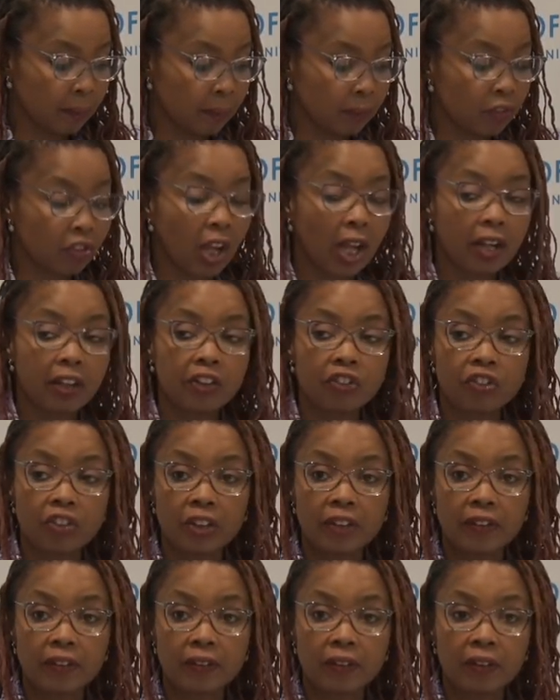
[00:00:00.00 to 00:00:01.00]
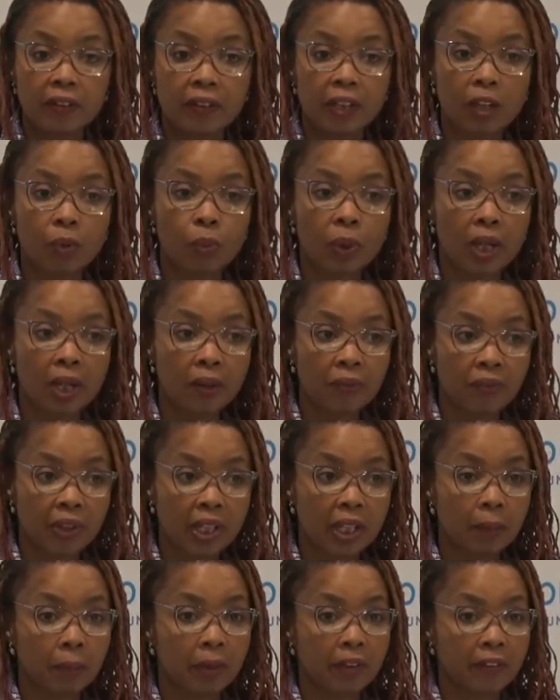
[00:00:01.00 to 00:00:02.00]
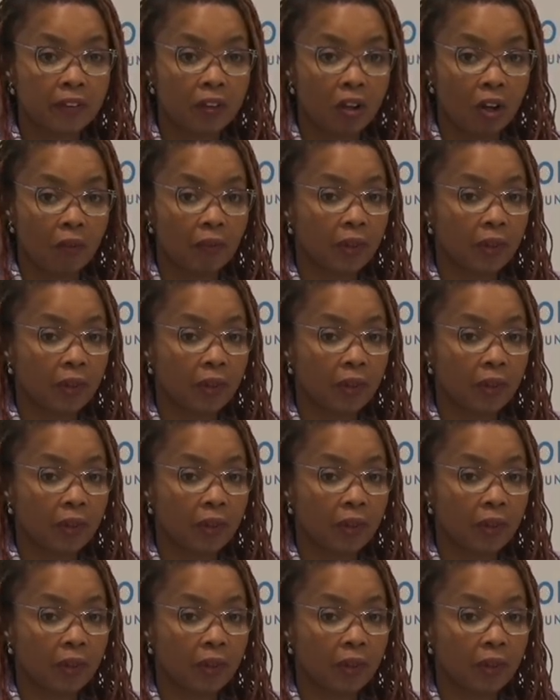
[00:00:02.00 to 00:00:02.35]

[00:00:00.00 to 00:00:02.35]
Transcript: Challenges that we live in the midst of.